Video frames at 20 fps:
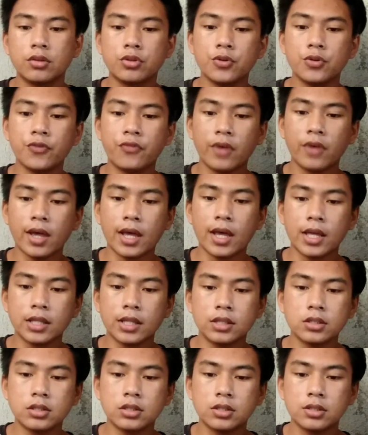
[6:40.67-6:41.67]
to
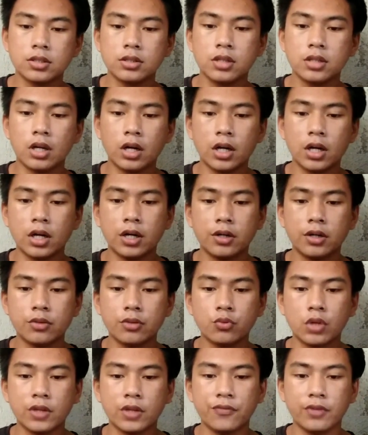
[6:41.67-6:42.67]
vet their
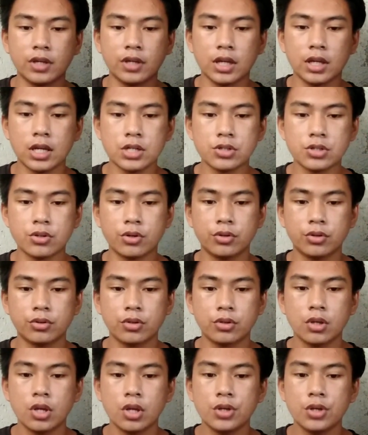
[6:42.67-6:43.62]
qualification.